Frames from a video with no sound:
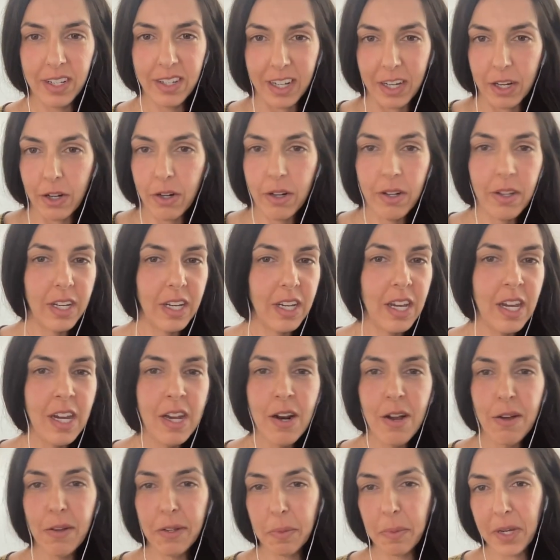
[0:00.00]
like you're the
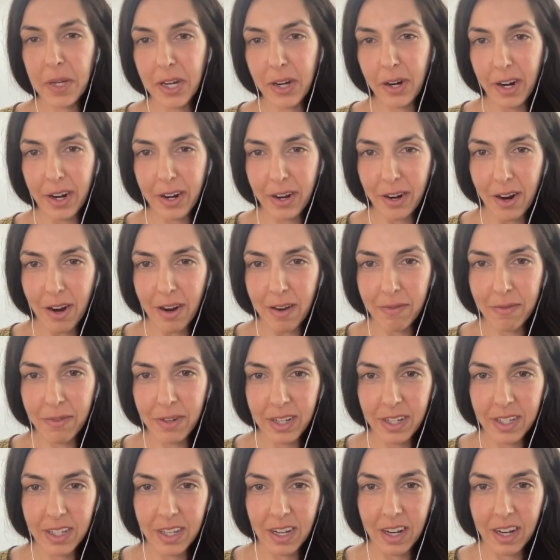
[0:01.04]
keynote speaker at a
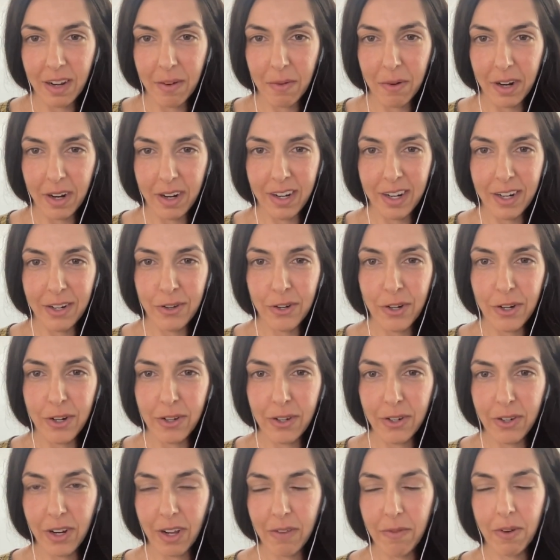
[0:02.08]
conference, and I want you to
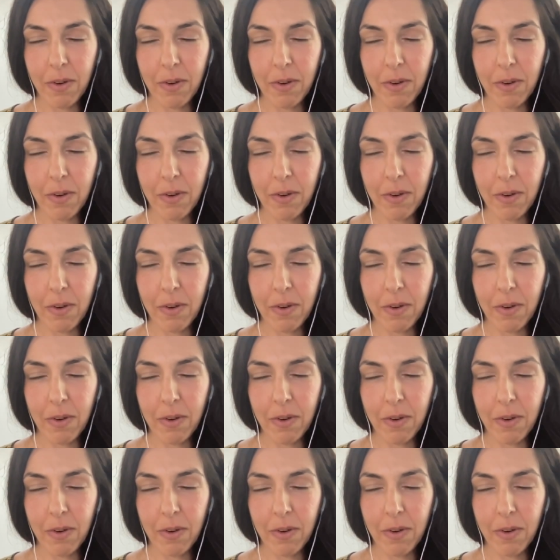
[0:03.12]
introduce yourself.